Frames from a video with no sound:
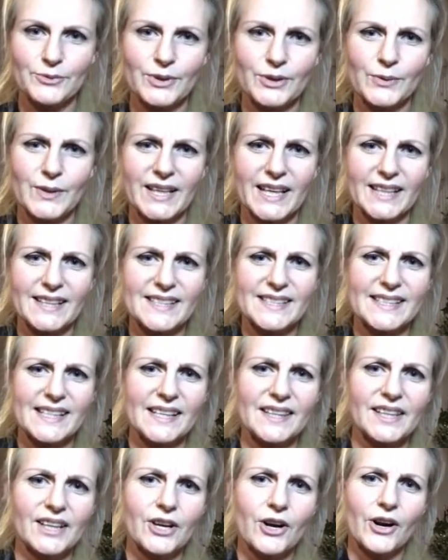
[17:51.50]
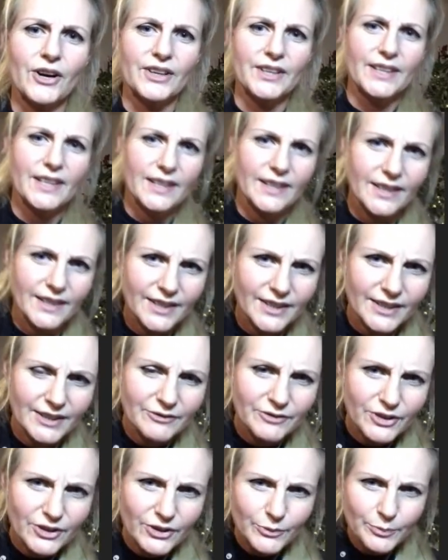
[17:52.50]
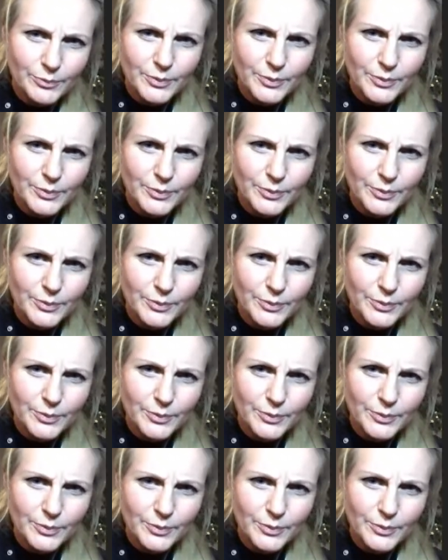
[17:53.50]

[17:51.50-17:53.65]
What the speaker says: We can see the card. If you can